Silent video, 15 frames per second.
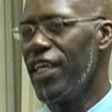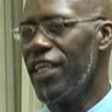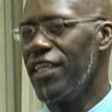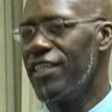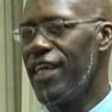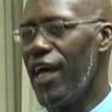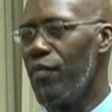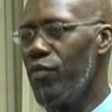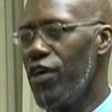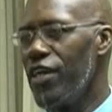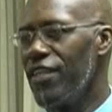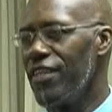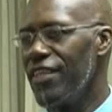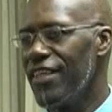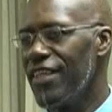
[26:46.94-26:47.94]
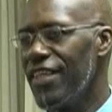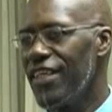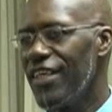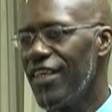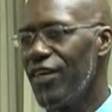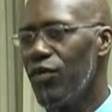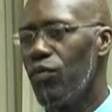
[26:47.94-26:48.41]
Guinea tamarind?
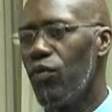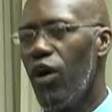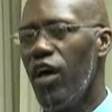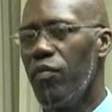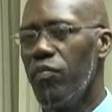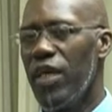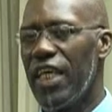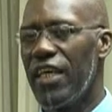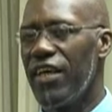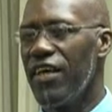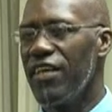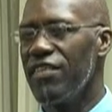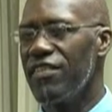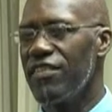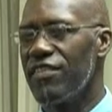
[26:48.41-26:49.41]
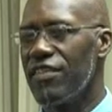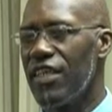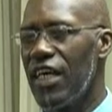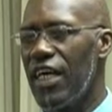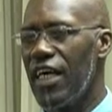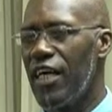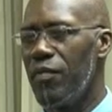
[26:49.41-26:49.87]
One, because
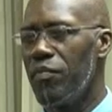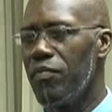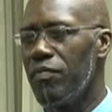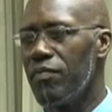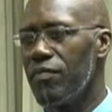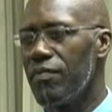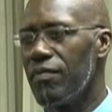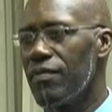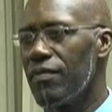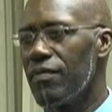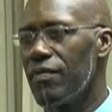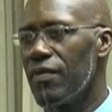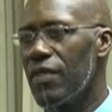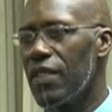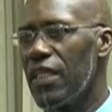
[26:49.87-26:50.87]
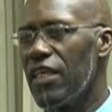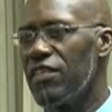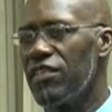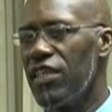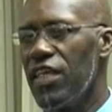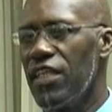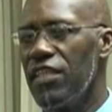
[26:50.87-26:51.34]
they
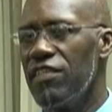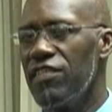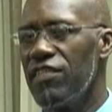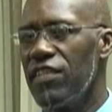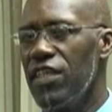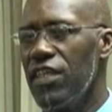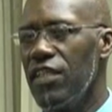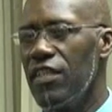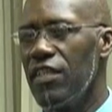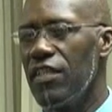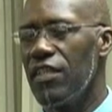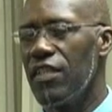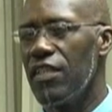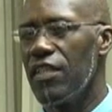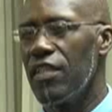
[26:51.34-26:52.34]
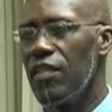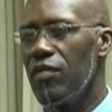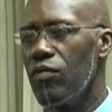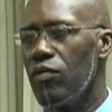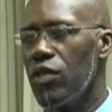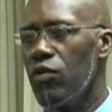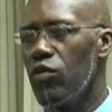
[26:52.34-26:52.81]
say the seed,
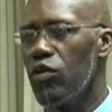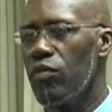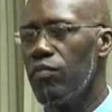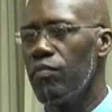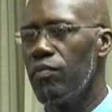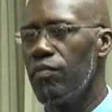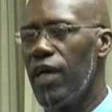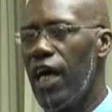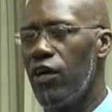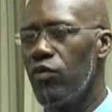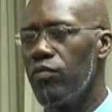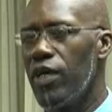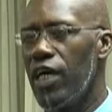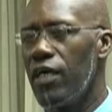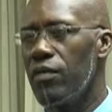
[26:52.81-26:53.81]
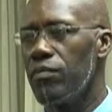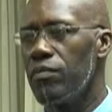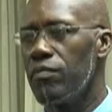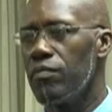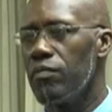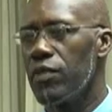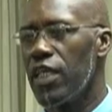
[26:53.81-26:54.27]
the word baobab
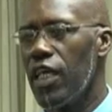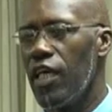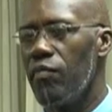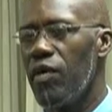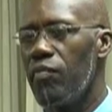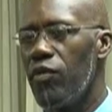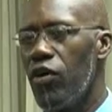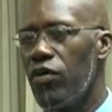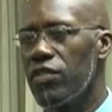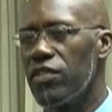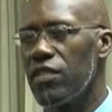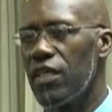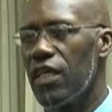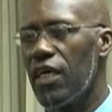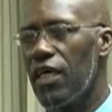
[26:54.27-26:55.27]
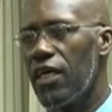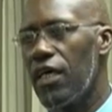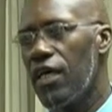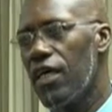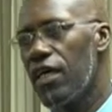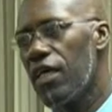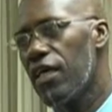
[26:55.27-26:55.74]
came about
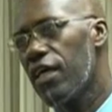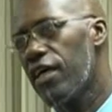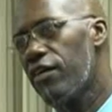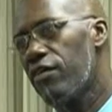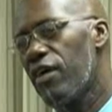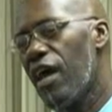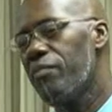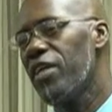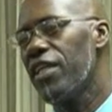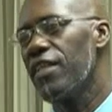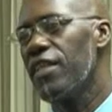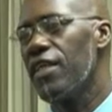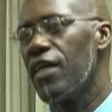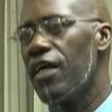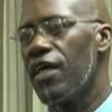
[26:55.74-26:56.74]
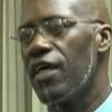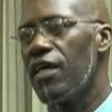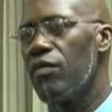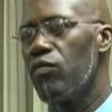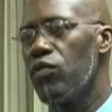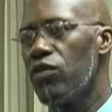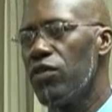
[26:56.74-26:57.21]
Arabic
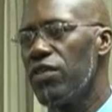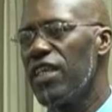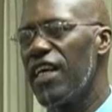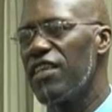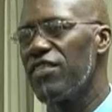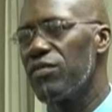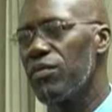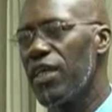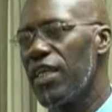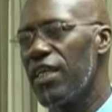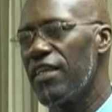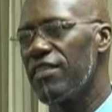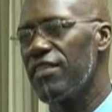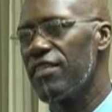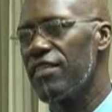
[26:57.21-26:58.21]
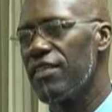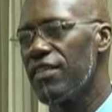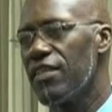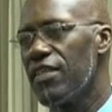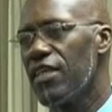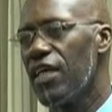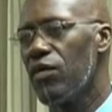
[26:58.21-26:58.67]
word as well as
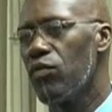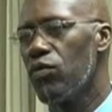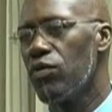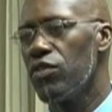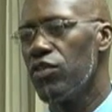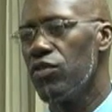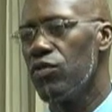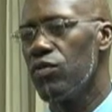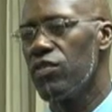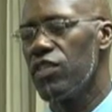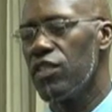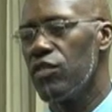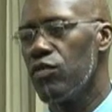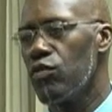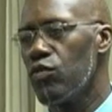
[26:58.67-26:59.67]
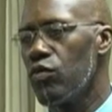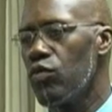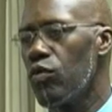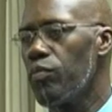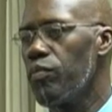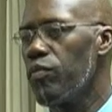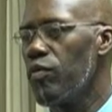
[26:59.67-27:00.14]
a word used in
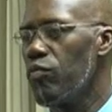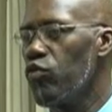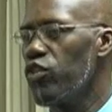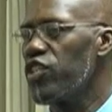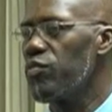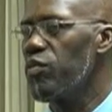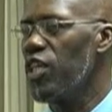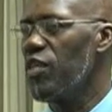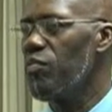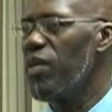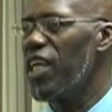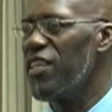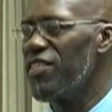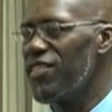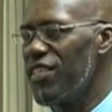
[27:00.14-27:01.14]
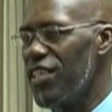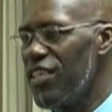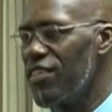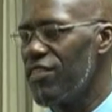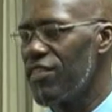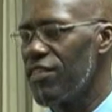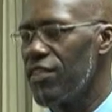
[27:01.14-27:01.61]
Europe, which mean many
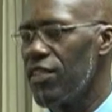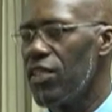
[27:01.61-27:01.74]
seeds.